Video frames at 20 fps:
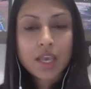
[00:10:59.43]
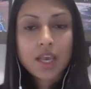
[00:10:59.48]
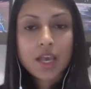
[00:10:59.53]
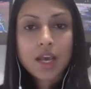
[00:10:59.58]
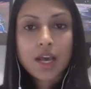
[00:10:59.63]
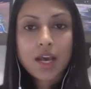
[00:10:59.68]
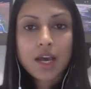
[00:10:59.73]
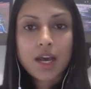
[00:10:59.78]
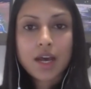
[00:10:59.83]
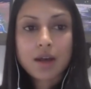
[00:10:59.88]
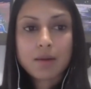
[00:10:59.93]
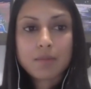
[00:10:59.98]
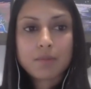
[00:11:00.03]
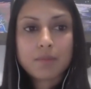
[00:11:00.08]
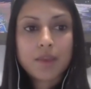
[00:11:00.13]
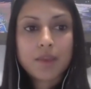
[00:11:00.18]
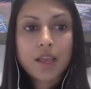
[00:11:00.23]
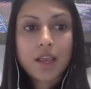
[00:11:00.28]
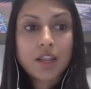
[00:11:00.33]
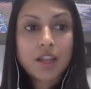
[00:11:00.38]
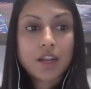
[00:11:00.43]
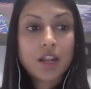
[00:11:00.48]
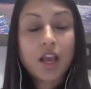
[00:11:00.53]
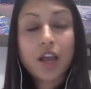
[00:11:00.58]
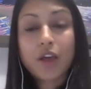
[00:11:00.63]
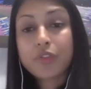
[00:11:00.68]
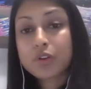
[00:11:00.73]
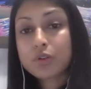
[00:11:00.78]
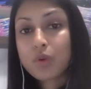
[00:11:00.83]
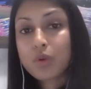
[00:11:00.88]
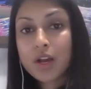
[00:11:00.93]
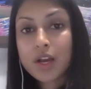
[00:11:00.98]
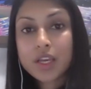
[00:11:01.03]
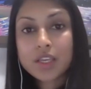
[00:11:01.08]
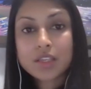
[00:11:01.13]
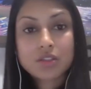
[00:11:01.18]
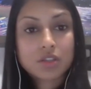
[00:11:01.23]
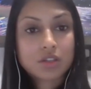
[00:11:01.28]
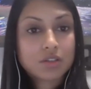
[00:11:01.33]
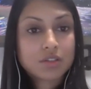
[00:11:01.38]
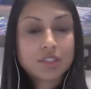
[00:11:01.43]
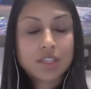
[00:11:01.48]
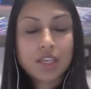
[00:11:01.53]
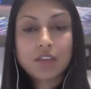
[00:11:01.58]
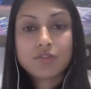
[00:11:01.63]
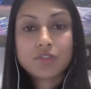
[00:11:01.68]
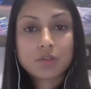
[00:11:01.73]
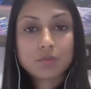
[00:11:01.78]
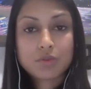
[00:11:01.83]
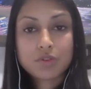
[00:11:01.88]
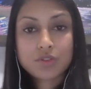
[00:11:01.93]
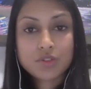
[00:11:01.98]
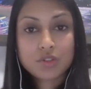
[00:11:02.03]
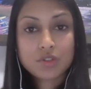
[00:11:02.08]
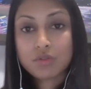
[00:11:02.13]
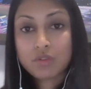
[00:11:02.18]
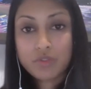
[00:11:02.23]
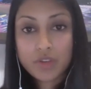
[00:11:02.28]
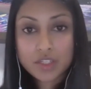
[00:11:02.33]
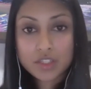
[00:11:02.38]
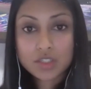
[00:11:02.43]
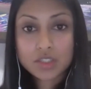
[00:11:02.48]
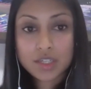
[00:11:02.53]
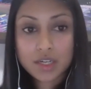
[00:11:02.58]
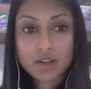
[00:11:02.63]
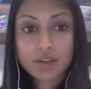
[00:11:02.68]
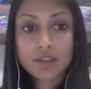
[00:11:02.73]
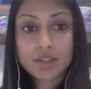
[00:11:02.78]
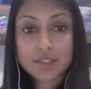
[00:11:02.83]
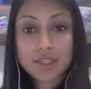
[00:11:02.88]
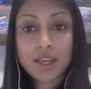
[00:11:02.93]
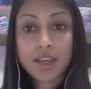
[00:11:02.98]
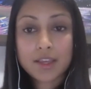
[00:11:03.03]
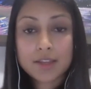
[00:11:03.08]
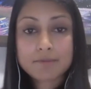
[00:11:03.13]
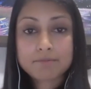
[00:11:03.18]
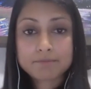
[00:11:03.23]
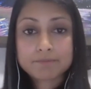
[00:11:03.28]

Um, and otherwise, you're safe to pursue a vegetarian diet.